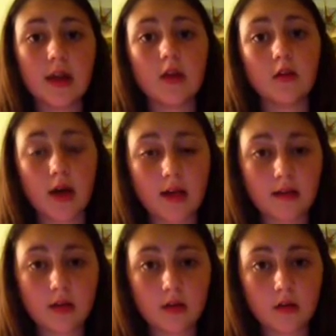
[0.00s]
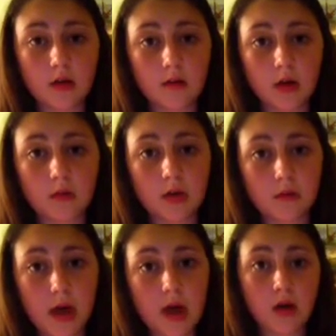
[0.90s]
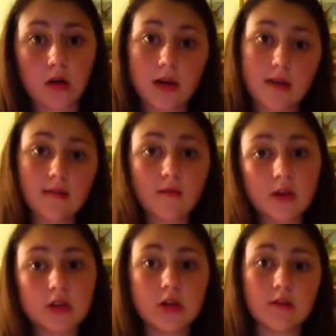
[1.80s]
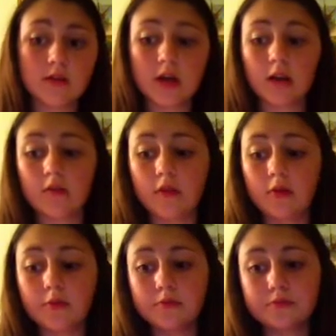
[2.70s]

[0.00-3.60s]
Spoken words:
and Alexander Graham Bell put a patent on his invention of the telephone.